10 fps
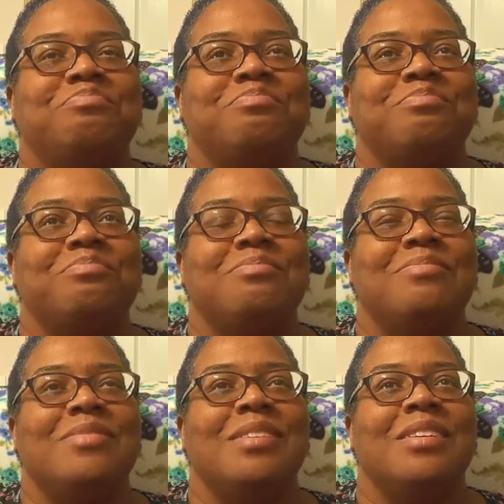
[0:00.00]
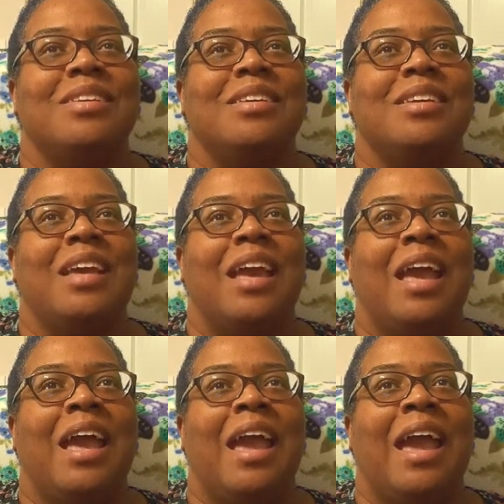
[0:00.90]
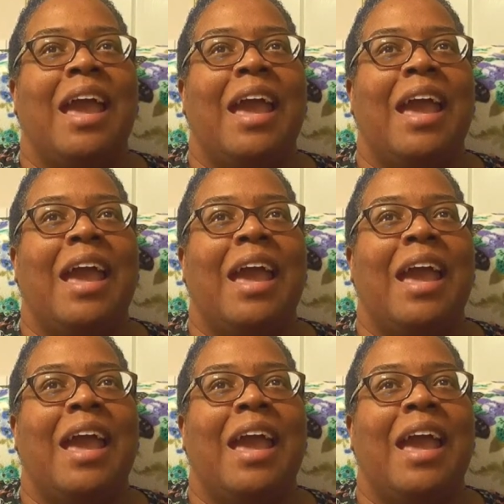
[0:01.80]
Nothing is said.